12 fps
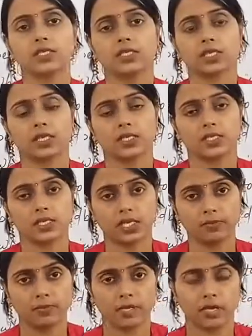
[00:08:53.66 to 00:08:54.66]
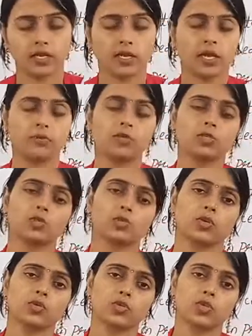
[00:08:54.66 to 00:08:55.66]
is a constable and I'm also
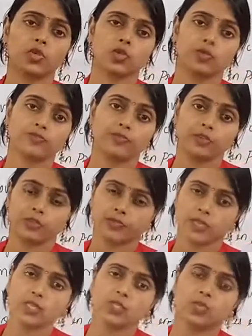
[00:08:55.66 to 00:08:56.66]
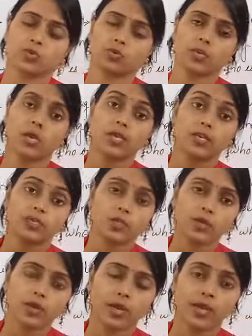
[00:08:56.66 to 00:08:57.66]
going to join the force very soon.
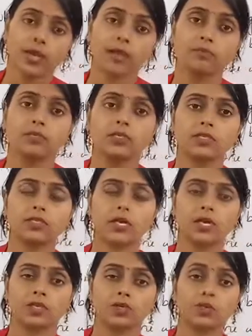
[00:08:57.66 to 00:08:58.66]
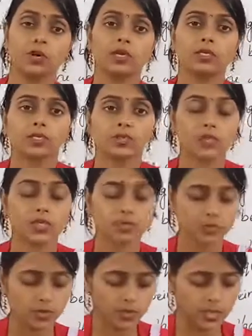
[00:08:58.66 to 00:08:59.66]
So I have the desire to ask you
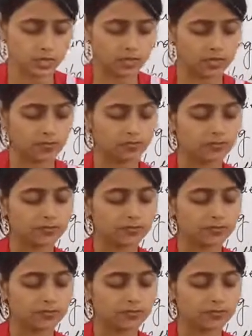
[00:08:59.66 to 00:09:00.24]
some questions.